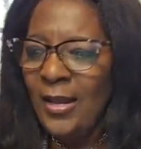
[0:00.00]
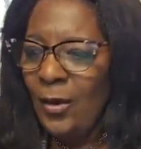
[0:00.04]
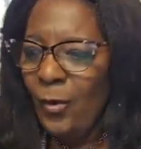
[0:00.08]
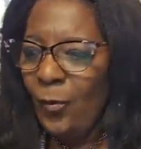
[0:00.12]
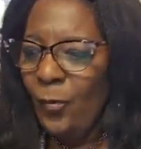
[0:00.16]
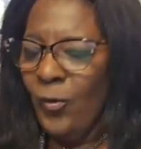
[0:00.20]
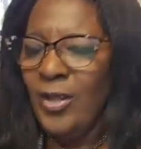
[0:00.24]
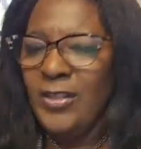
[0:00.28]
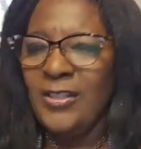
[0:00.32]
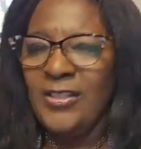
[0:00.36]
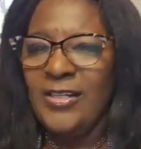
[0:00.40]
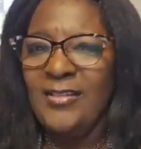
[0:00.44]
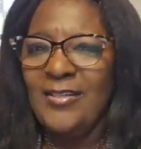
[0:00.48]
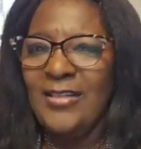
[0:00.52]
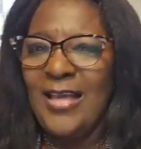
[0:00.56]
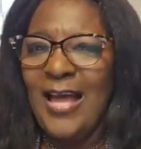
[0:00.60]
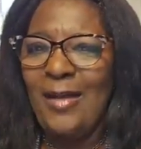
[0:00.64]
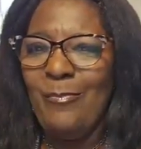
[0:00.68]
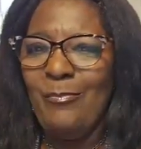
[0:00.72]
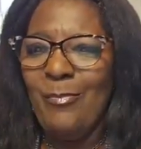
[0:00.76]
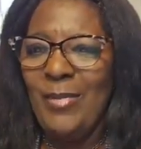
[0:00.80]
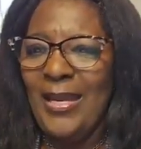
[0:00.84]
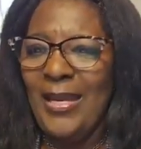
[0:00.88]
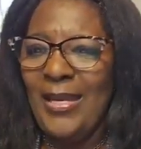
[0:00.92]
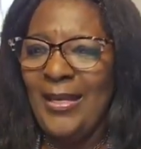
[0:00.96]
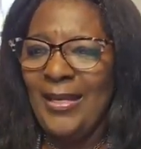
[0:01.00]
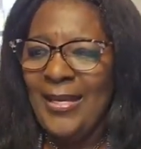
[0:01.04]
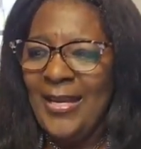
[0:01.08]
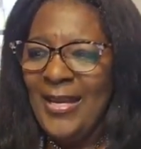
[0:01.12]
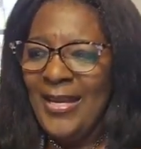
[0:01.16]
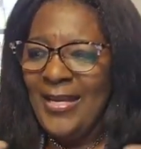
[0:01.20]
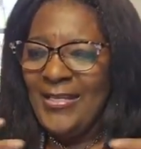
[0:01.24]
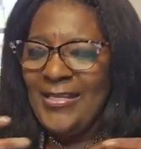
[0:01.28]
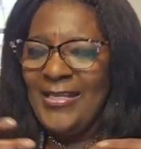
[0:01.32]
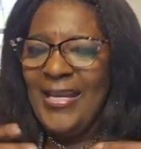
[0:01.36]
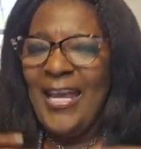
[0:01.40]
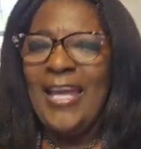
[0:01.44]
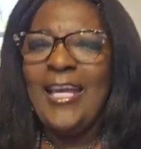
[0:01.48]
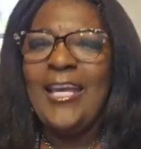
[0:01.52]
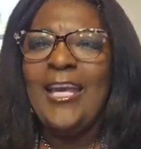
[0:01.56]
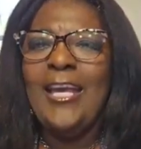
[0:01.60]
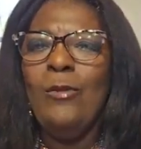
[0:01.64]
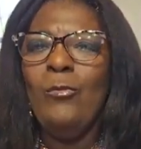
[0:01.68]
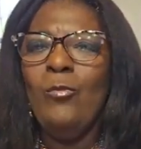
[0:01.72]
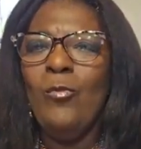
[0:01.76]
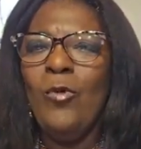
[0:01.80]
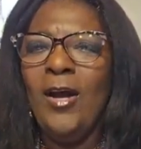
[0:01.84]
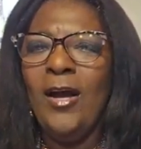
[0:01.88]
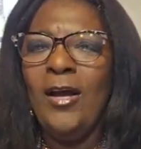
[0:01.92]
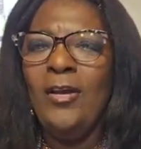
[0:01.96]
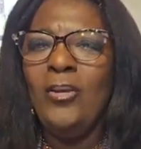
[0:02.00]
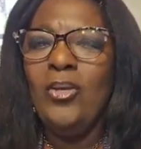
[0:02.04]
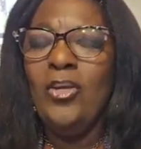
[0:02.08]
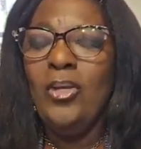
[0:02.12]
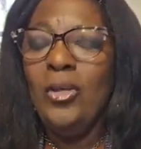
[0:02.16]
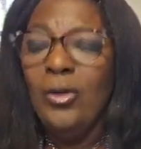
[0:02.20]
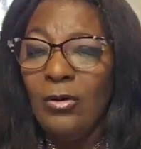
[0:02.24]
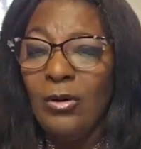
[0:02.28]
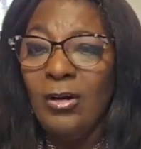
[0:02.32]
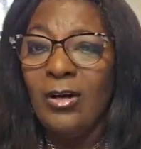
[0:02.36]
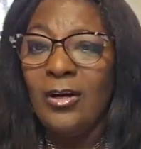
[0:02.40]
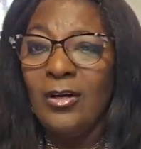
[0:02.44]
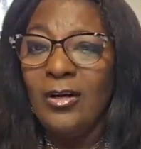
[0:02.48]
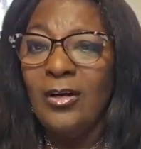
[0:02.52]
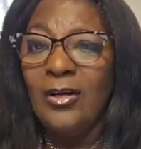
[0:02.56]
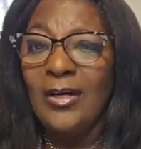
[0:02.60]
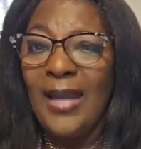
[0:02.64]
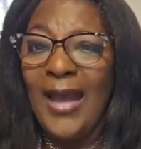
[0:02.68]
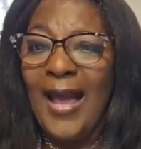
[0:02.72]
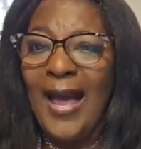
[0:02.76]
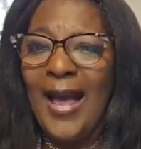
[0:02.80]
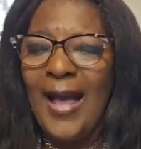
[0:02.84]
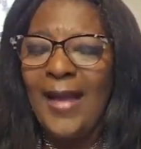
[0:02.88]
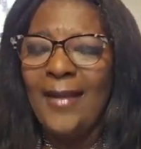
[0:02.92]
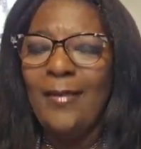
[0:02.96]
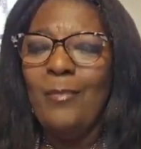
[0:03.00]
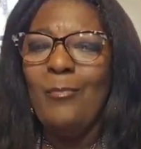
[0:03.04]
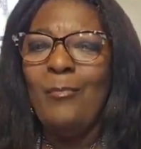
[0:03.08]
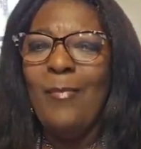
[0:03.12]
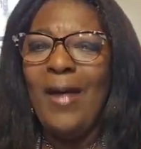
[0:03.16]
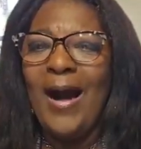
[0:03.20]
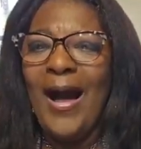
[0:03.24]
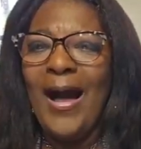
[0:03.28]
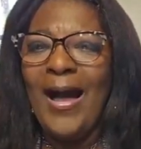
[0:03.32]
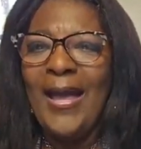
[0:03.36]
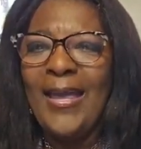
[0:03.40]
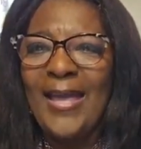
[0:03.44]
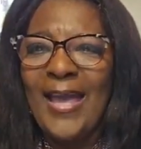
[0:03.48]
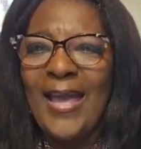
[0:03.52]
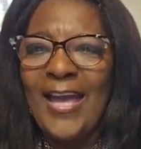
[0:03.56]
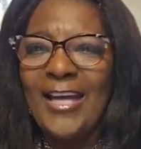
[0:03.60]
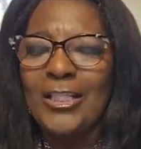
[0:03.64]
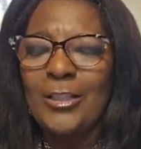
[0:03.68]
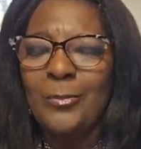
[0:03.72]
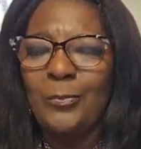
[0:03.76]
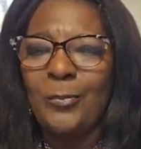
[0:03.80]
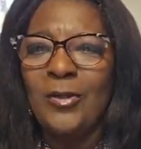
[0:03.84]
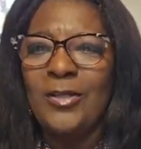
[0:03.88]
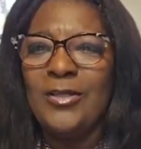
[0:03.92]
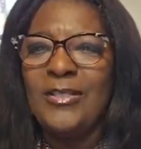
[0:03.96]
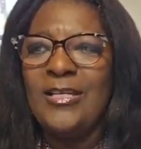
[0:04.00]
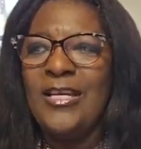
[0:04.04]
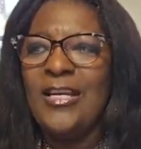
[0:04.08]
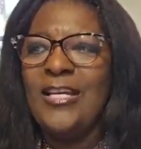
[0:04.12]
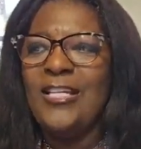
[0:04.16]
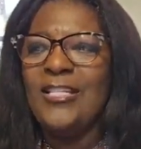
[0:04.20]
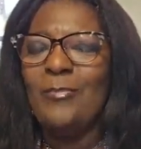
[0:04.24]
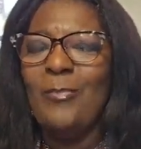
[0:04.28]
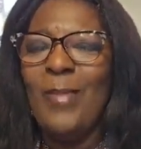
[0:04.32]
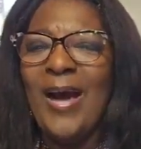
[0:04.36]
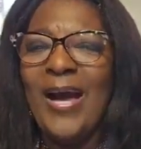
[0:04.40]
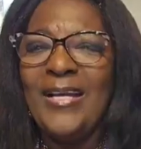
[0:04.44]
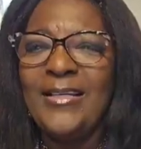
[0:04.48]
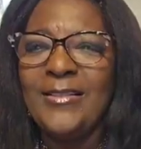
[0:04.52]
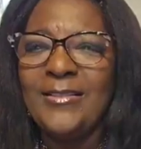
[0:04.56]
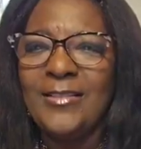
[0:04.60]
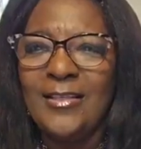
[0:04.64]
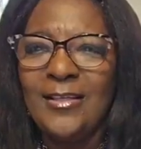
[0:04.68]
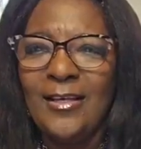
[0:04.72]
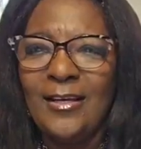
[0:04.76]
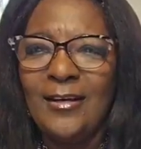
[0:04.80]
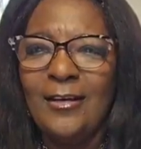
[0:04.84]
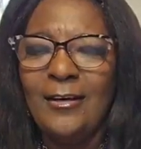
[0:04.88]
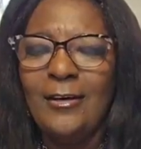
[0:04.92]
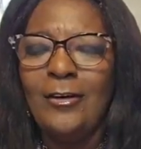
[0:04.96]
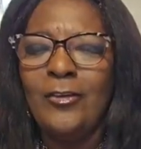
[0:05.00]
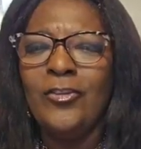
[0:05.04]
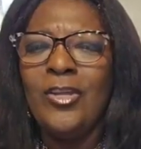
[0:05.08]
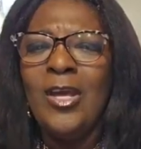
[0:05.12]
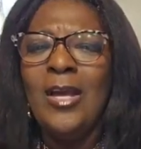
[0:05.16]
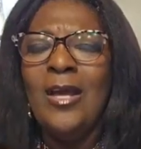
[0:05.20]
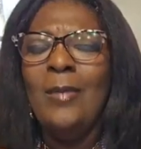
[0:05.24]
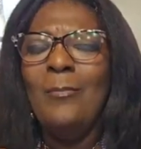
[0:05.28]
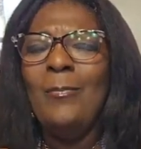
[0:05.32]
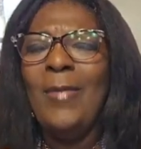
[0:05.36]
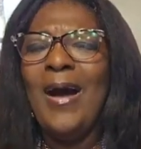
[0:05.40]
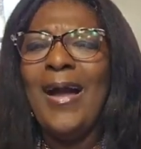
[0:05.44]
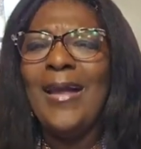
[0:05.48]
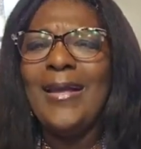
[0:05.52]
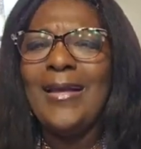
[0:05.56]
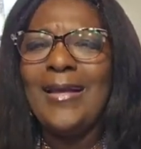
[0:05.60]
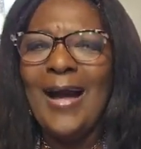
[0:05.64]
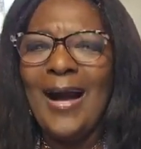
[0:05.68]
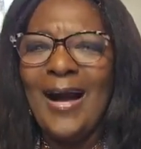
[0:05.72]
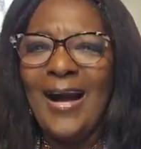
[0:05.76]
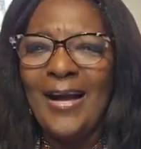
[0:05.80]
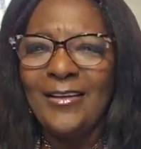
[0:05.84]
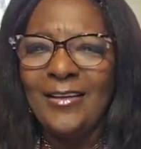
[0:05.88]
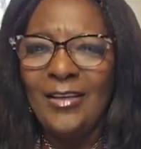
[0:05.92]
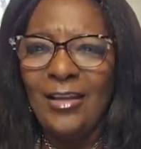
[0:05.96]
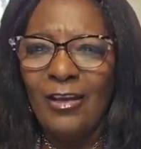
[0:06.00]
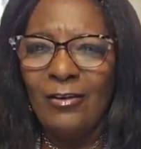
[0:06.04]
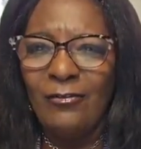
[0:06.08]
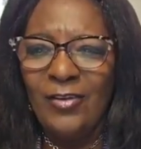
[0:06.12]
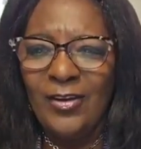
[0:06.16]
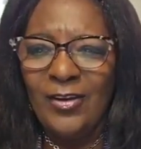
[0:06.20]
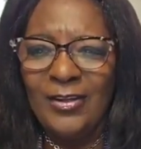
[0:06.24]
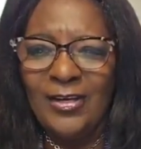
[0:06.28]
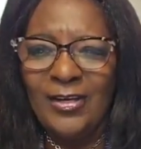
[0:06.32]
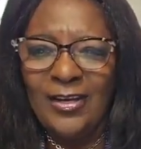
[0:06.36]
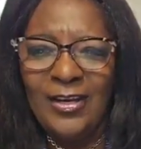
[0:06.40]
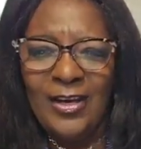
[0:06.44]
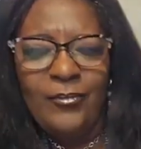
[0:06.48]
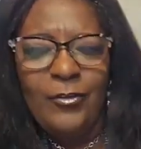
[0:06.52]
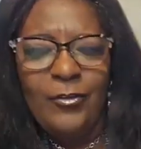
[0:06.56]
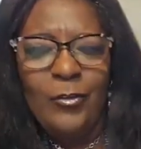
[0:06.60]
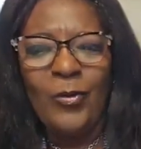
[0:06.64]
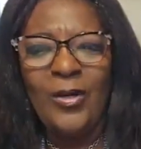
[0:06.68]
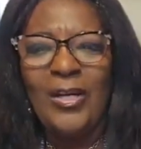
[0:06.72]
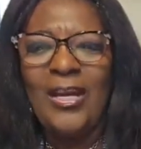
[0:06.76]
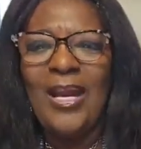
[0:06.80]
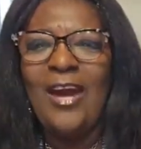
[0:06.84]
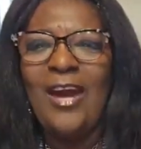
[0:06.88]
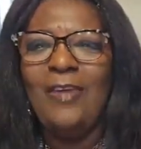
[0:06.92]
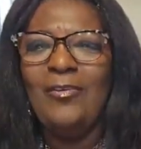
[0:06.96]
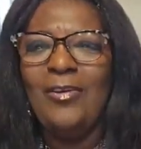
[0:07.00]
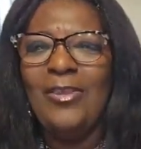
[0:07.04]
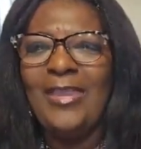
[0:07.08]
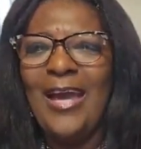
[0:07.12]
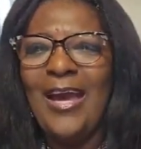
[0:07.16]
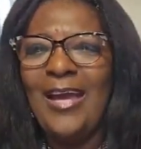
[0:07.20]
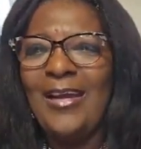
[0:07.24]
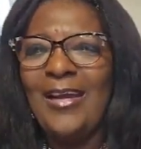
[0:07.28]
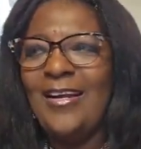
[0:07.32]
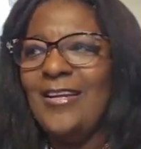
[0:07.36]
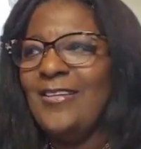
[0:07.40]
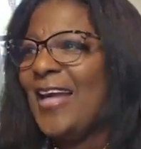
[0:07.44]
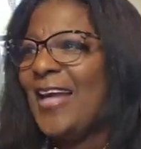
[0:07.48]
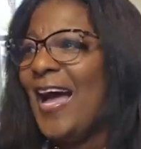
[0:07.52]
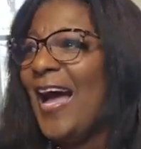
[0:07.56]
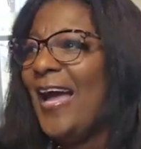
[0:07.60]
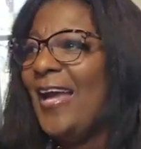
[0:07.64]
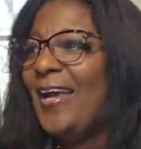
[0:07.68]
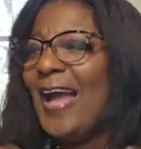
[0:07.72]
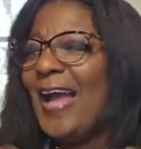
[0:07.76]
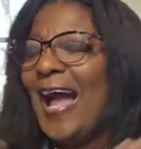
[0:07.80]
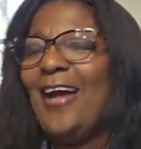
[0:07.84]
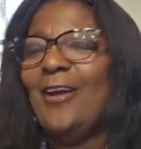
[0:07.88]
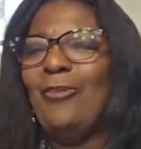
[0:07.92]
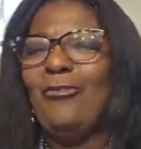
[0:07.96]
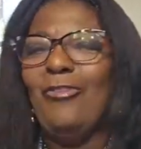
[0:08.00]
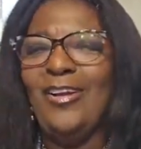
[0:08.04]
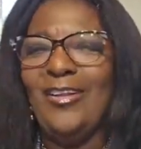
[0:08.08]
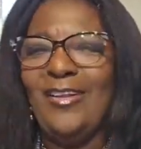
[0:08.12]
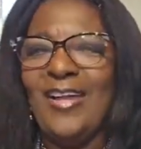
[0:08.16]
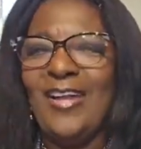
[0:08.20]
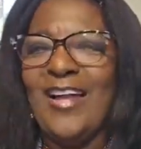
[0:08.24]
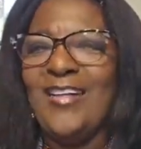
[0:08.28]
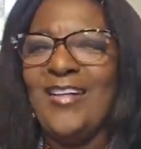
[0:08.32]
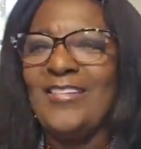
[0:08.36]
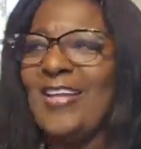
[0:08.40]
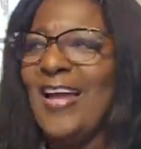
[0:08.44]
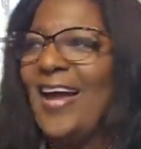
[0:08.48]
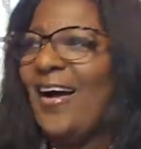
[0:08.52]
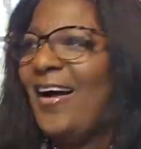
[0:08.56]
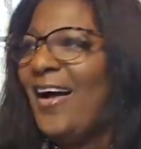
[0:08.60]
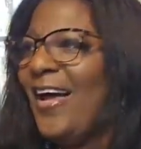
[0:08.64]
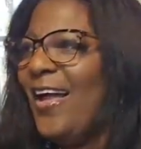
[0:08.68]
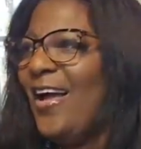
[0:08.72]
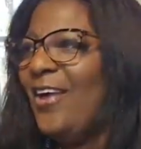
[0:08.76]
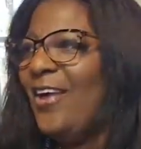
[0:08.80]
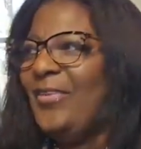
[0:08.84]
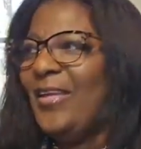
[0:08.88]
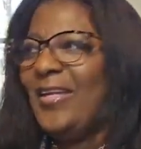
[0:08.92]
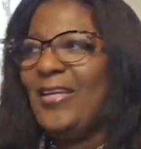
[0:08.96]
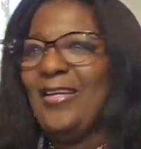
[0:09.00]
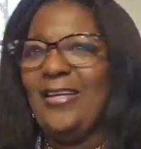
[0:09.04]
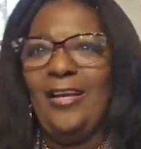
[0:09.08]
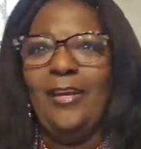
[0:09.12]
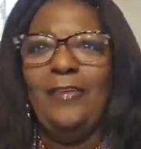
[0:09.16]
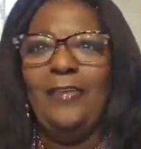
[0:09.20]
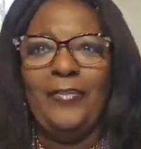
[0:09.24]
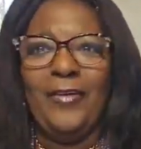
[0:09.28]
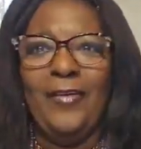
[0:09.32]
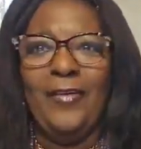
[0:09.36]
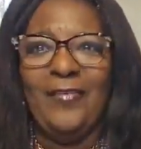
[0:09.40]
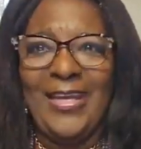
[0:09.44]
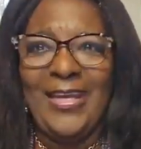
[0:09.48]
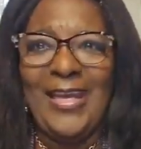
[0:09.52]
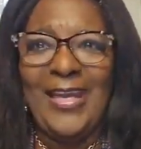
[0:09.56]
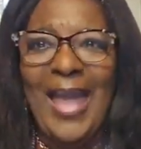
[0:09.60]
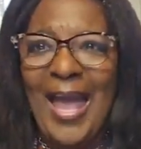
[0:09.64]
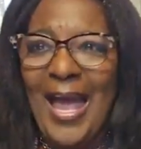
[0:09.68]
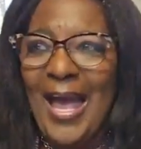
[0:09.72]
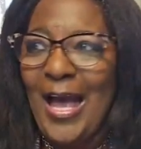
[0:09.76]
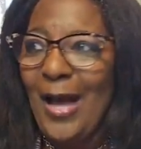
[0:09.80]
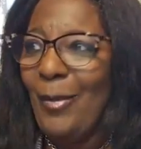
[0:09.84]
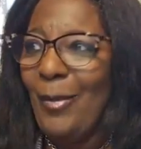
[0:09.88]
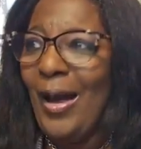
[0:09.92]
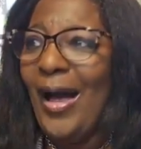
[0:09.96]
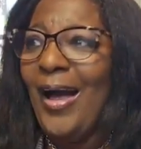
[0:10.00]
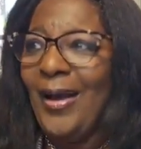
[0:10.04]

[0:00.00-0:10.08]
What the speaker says: What does that mean? Taking what you're good at, my expertise, my skills, my God-given gifts, whatever that is. I realize now I have the gift of gab.